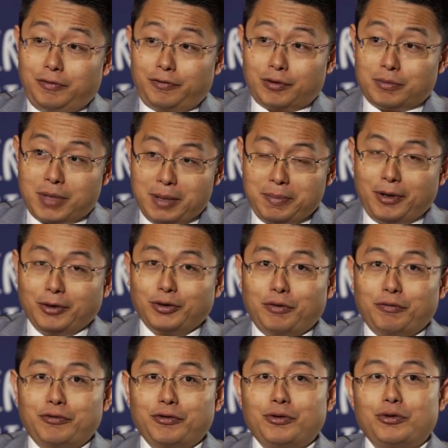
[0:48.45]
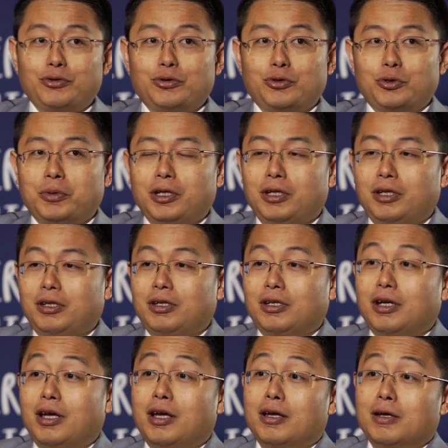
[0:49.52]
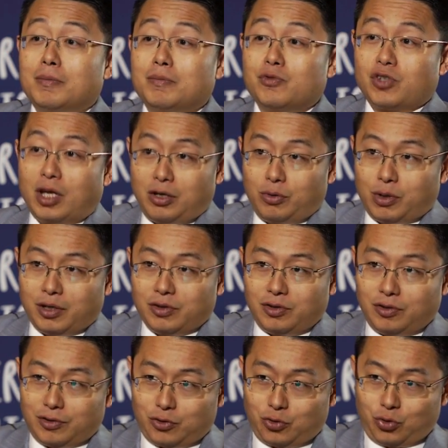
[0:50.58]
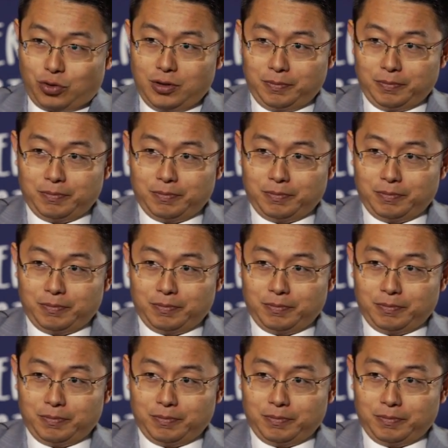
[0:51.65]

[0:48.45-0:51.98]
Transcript: from my point of view, should be sunrise industry.